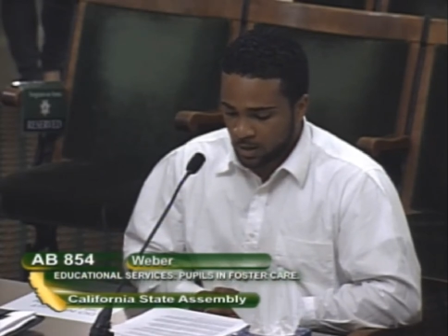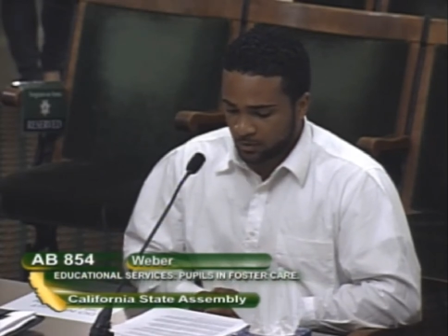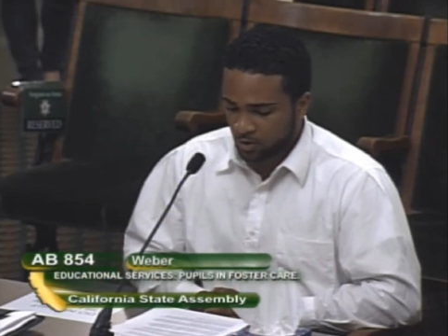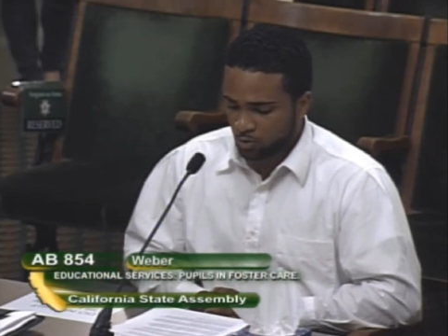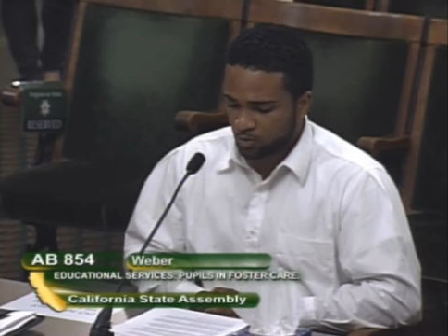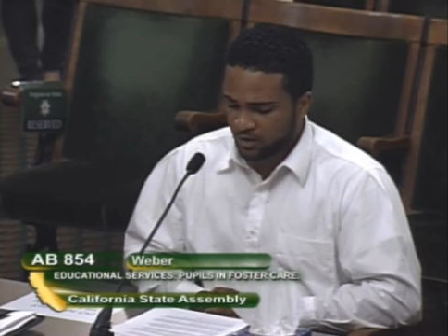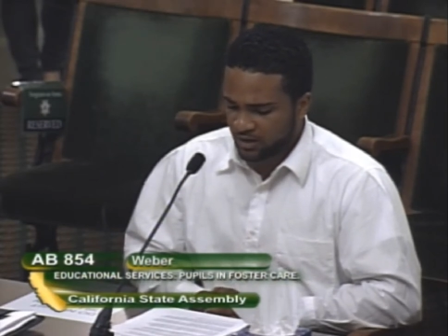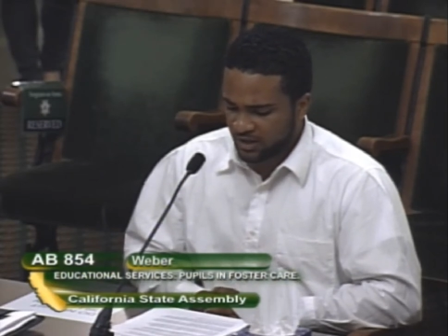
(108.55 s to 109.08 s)
but
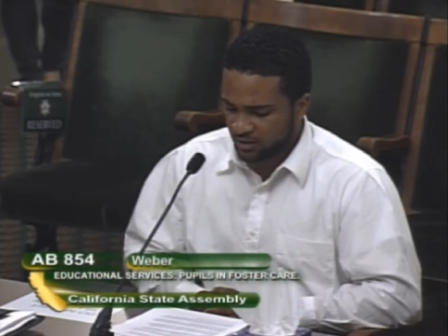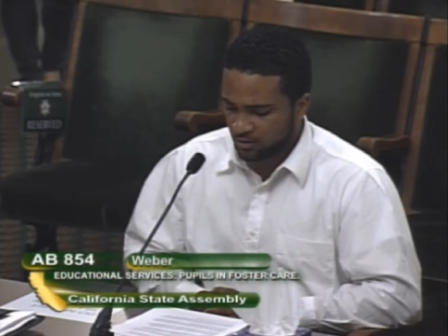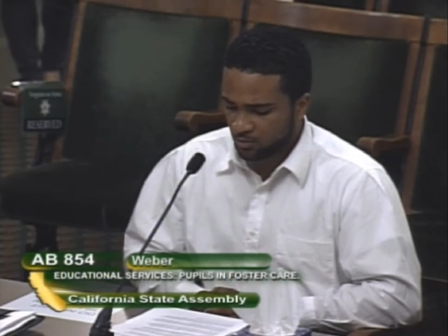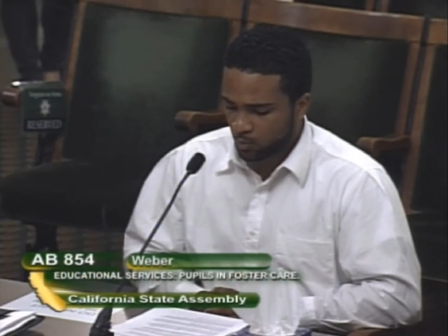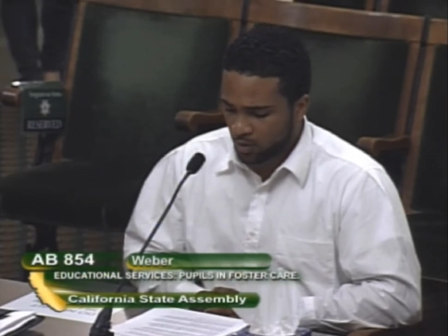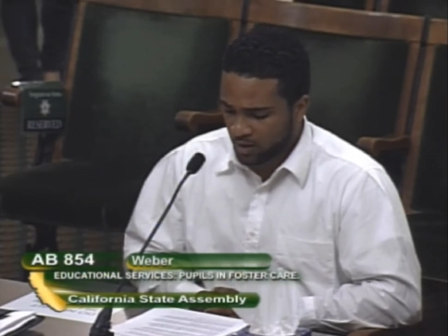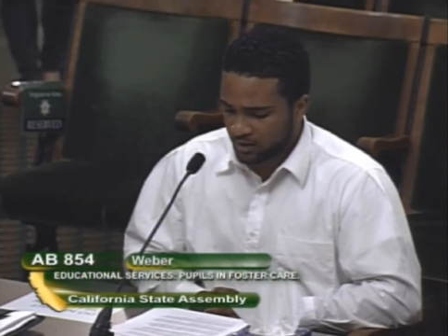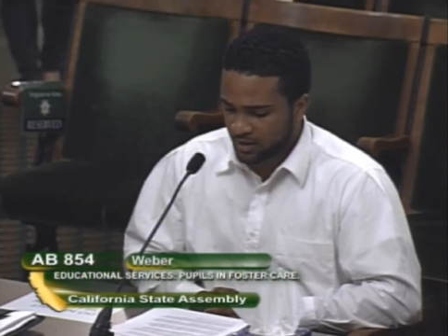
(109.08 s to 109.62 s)
who need,
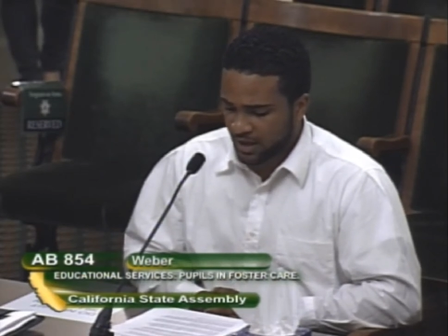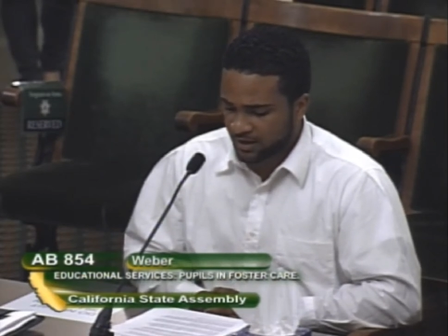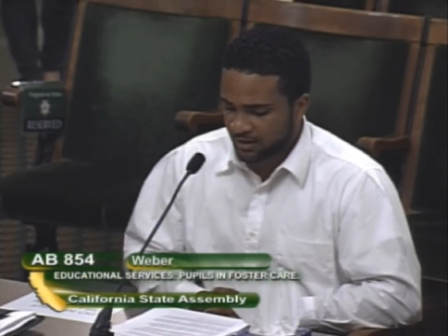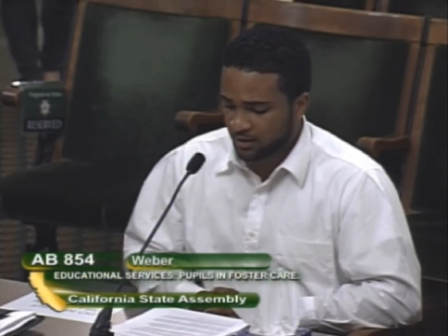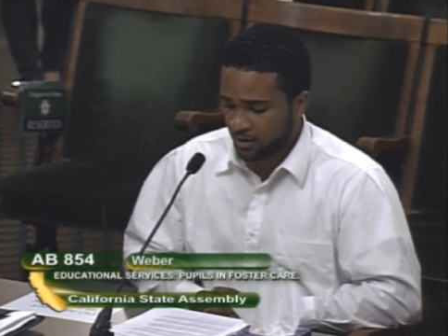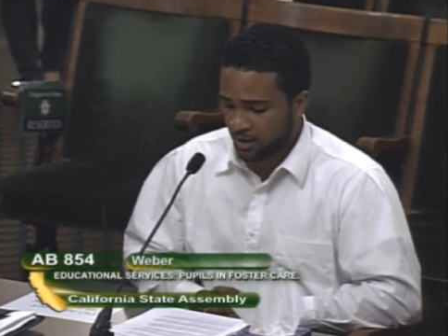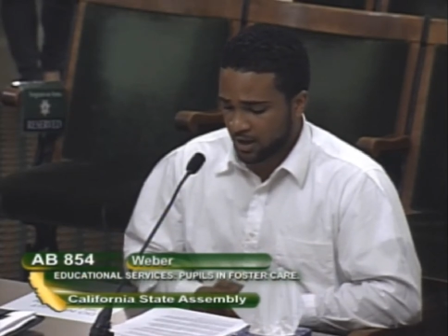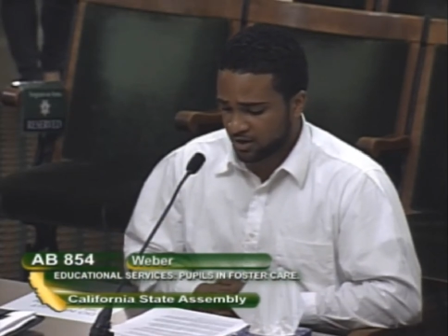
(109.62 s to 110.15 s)
want,
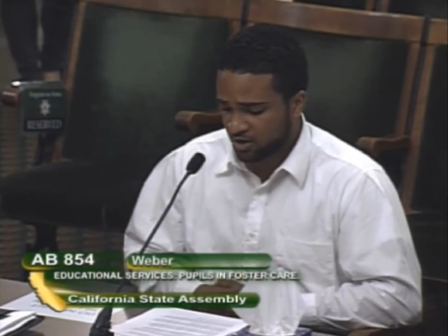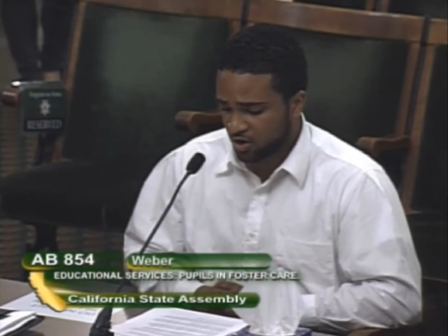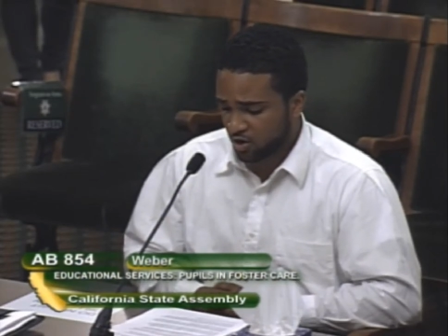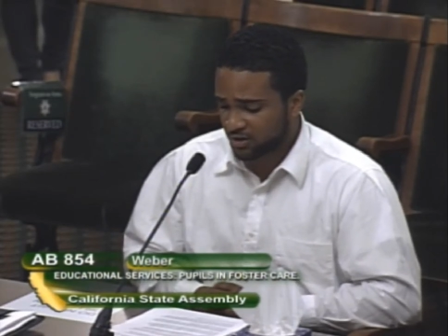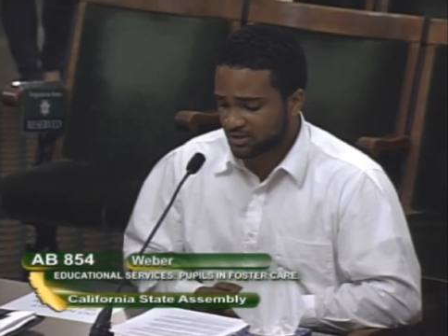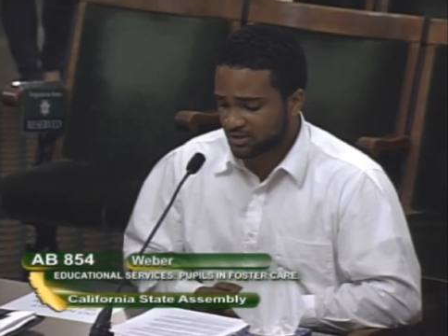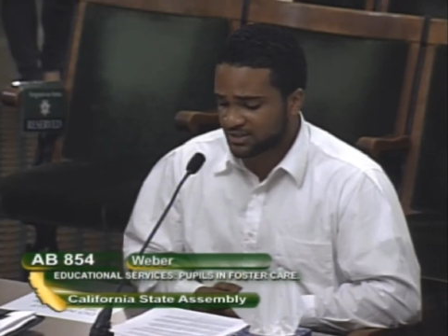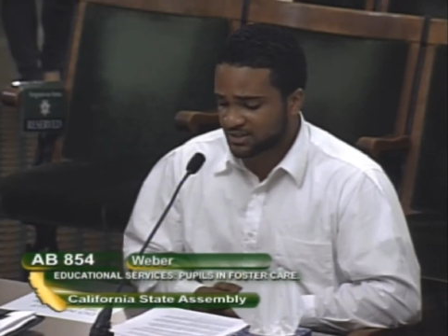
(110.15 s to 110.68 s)
and, and
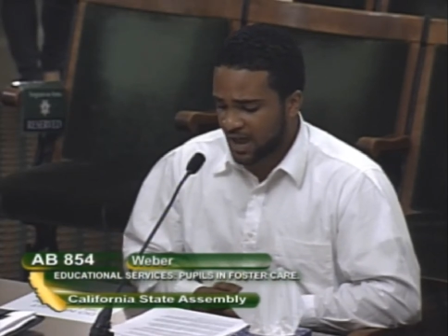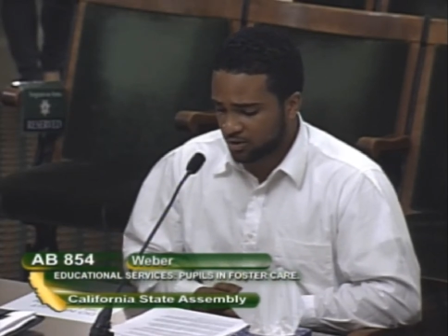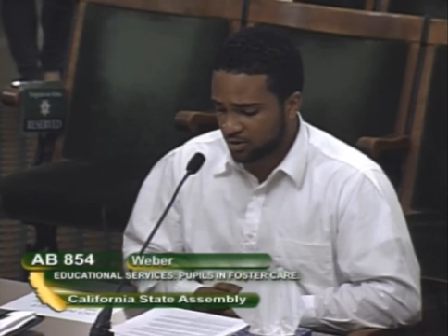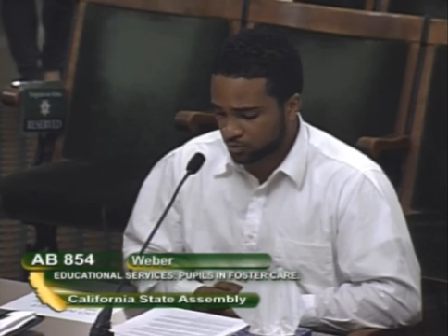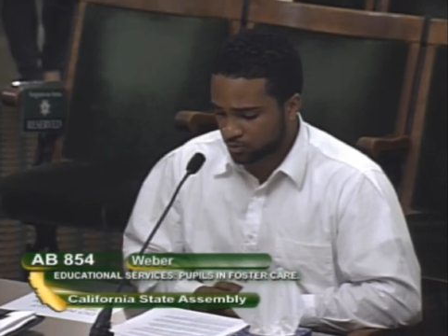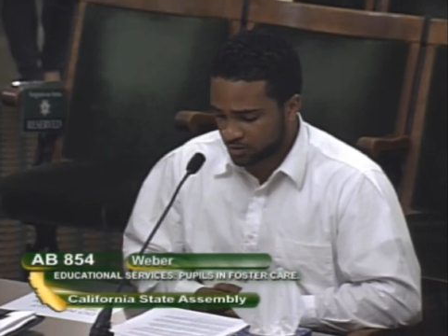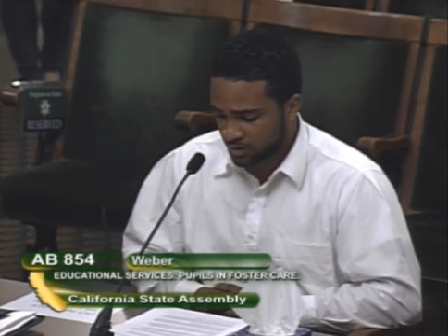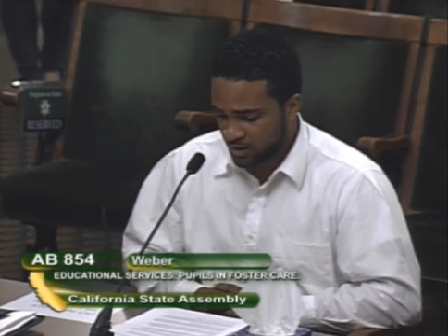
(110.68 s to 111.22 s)
are
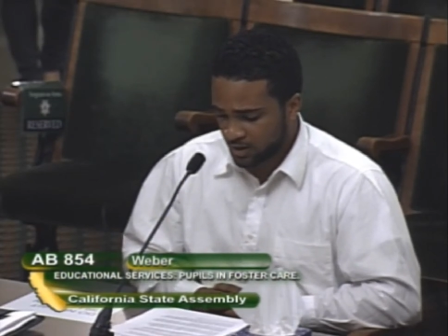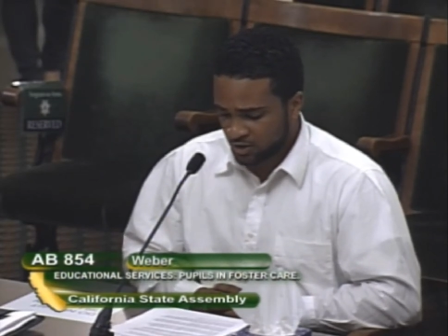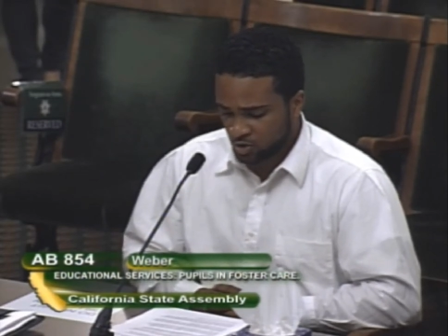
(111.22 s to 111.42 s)
entitled